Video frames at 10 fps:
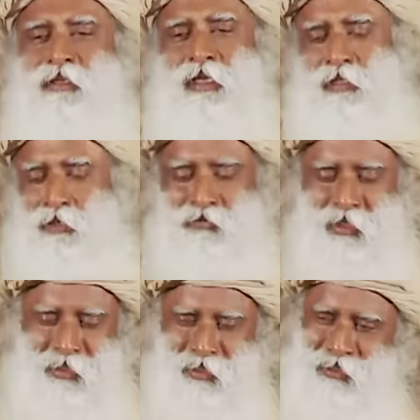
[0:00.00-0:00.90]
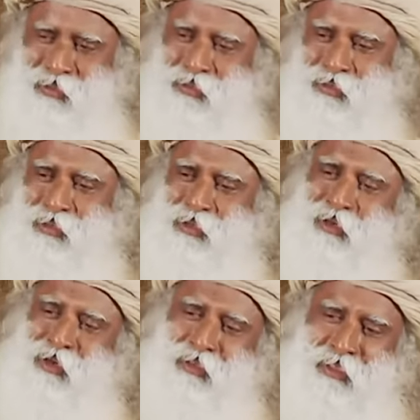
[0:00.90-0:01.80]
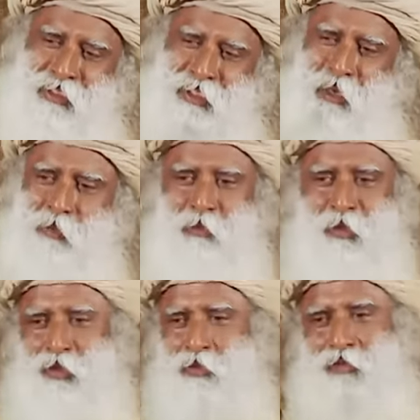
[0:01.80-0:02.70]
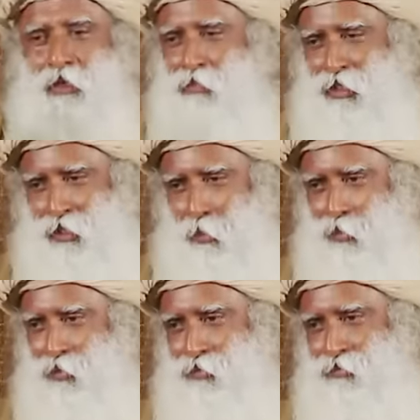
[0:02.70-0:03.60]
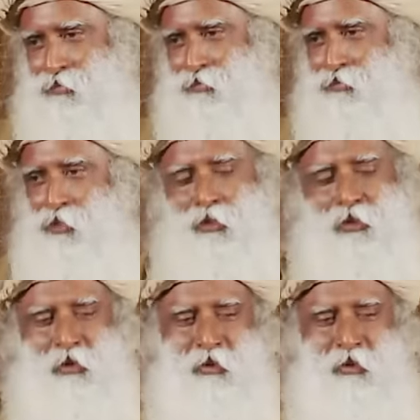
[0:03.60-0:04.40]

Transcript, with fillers: that's a freak. And that's happened because of some mix-up. We don't know